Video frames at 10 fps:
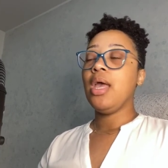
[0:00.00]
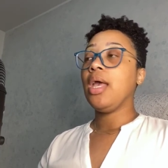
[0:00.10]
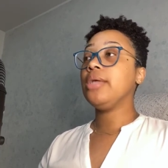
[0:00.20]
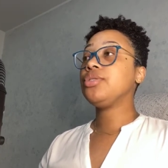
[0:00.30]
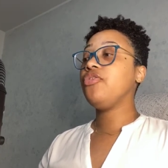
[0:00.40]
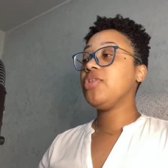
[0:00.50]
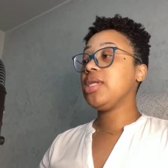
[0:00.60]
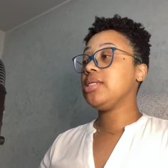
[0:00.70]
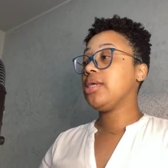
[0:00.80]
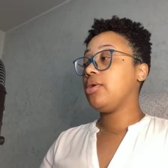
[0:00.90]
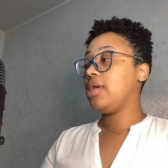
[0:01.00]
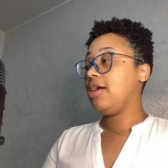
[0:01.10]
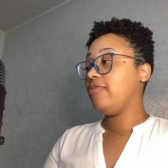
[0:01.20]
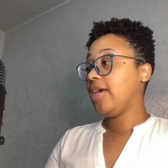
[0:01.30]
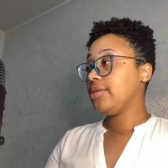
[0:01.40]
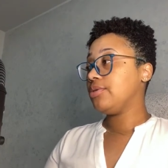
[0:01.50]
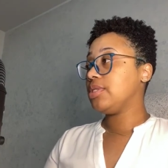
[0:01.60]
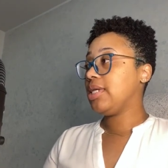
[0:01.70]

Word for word: and so for things that are non factors,